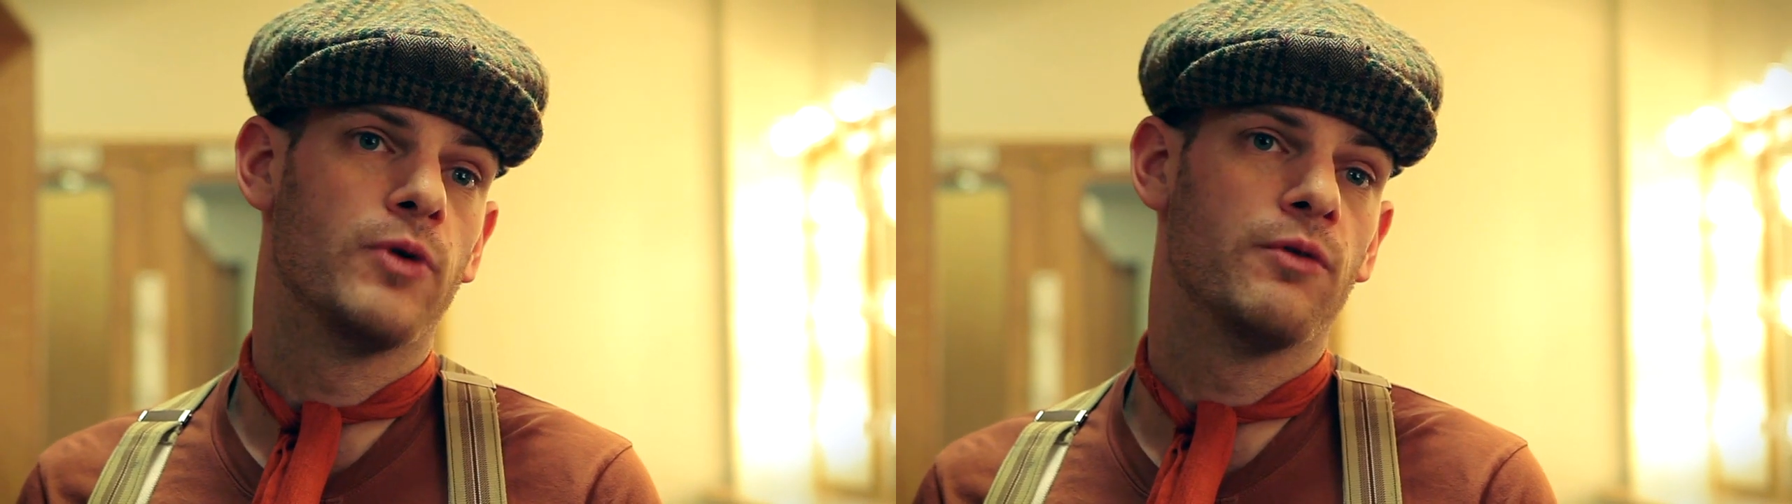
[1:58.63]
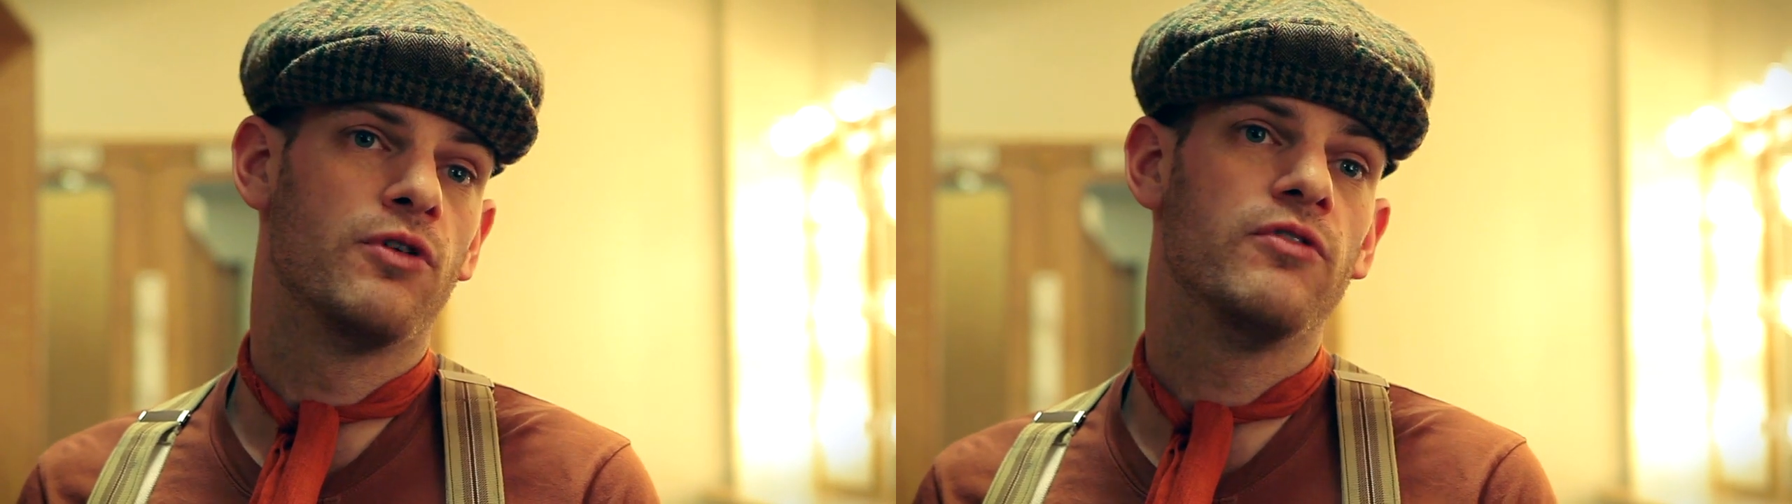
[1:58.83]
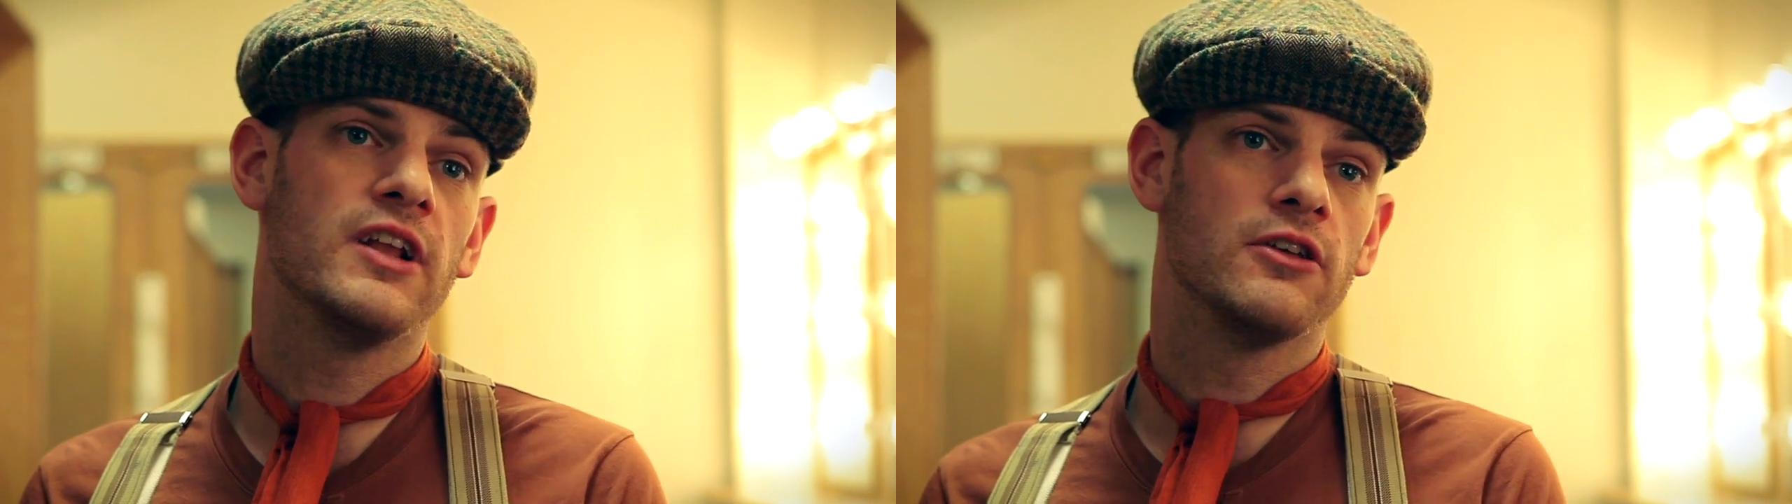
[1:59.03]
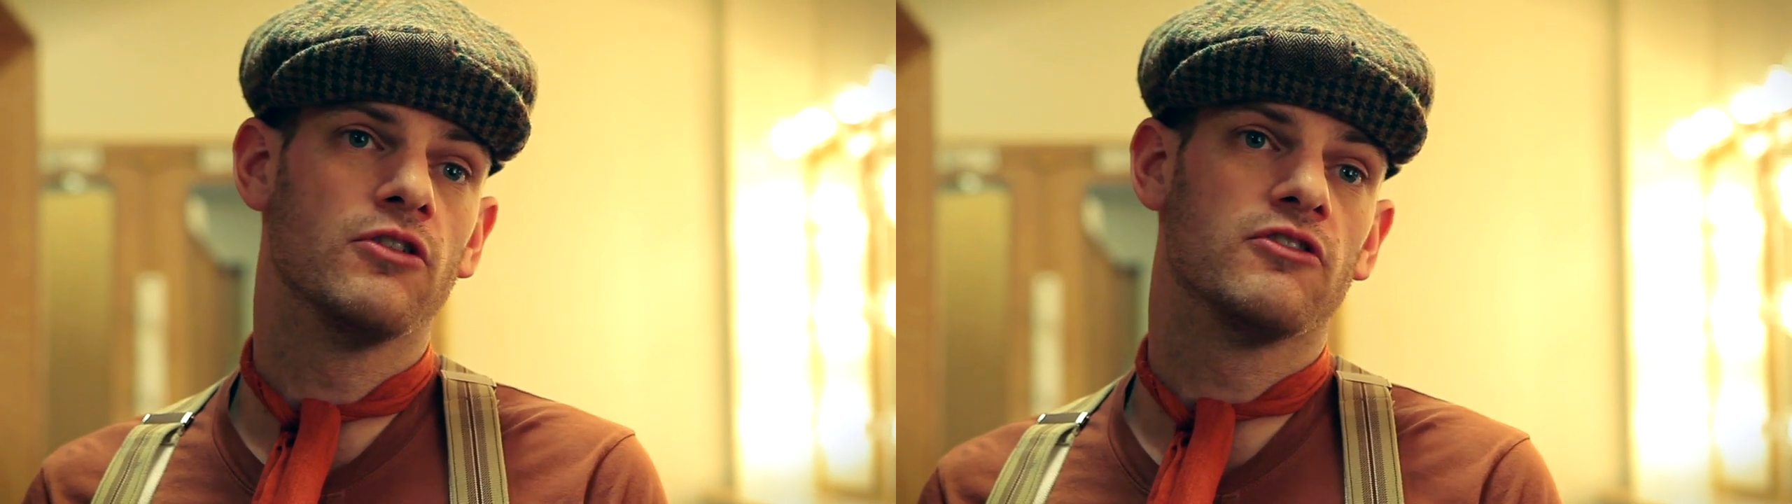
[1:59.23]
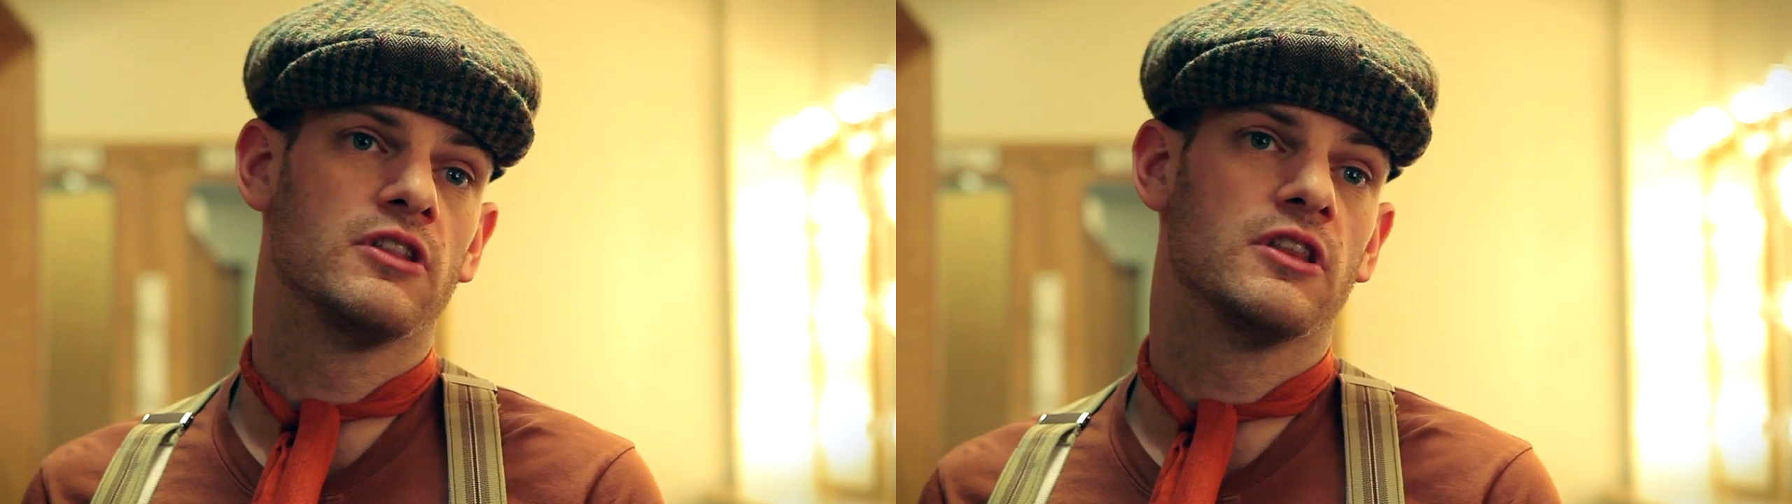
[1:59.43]
where we're really
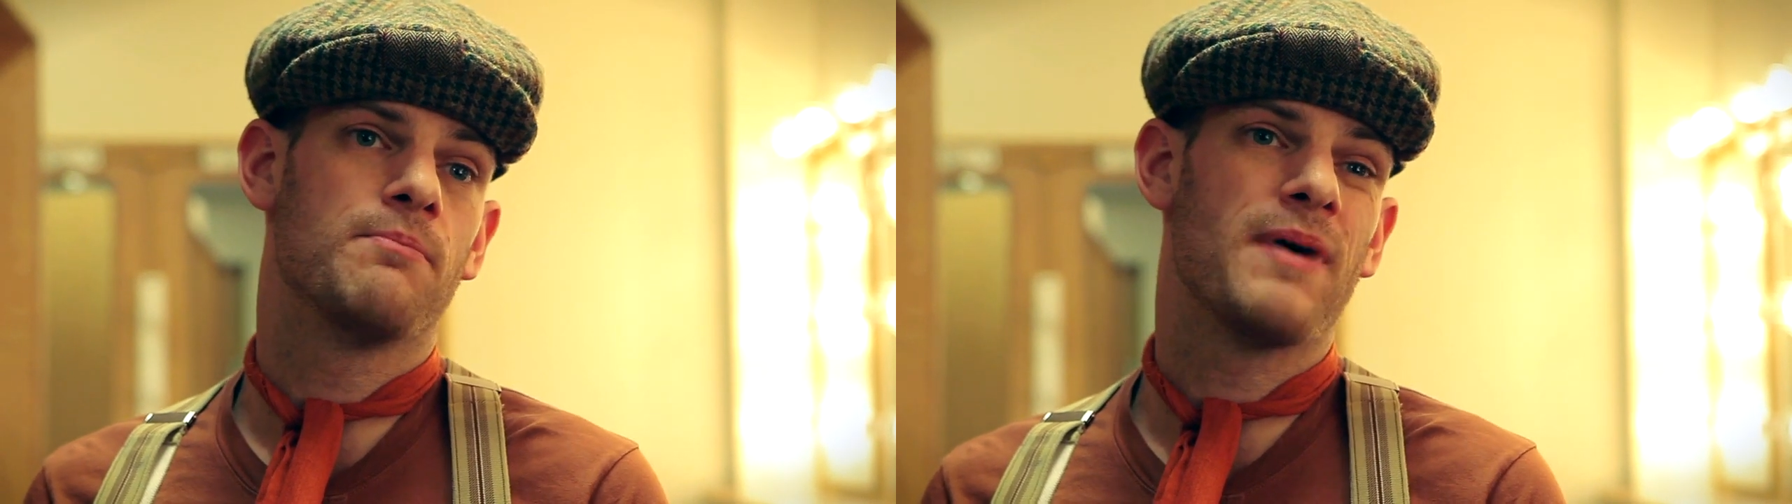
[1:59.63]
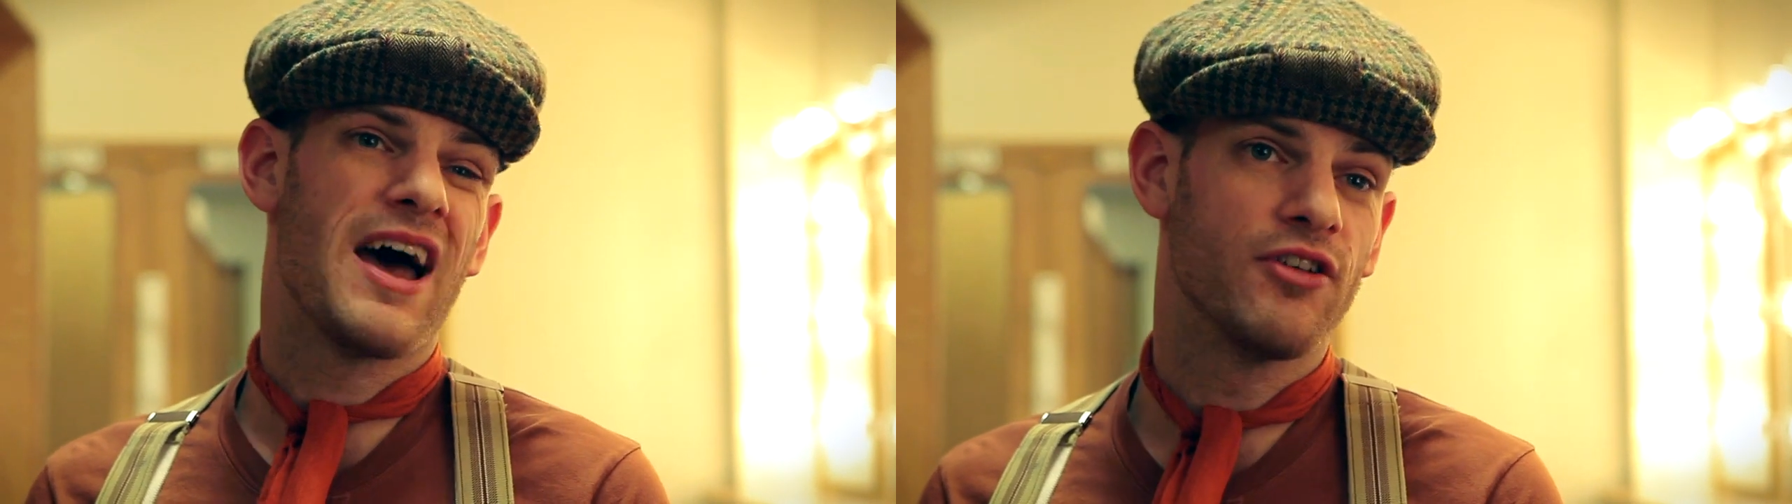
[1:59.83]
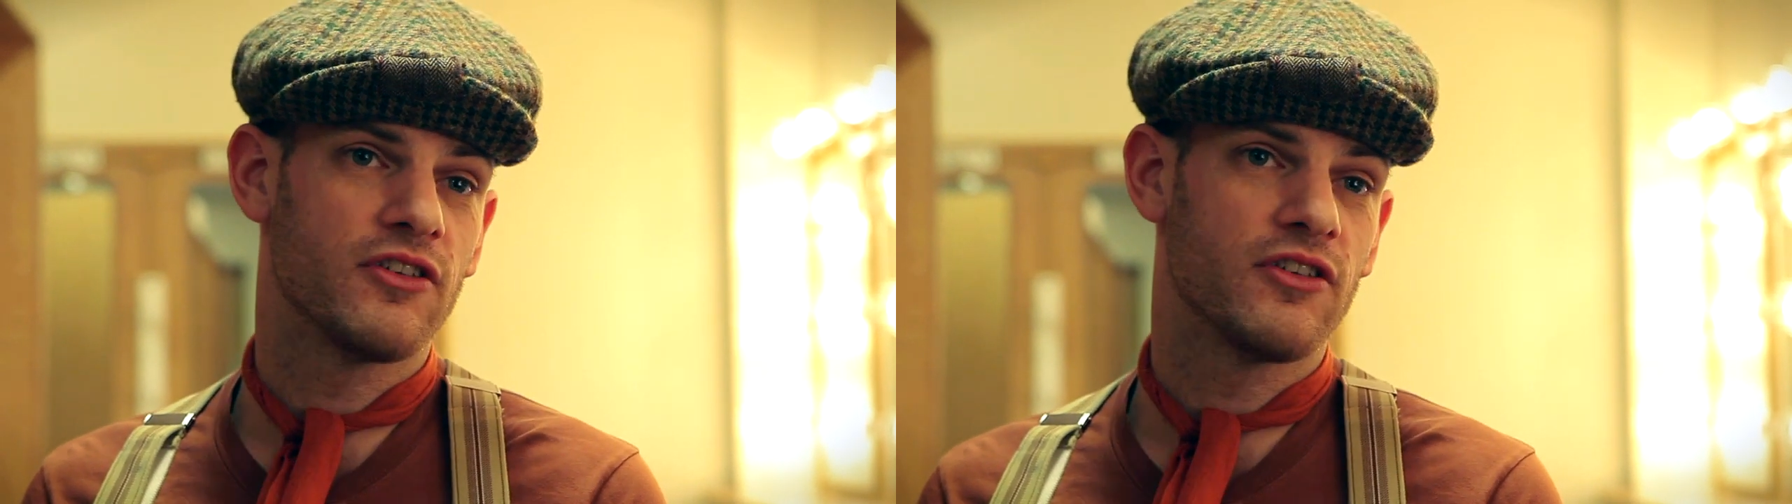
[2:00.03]
using the bare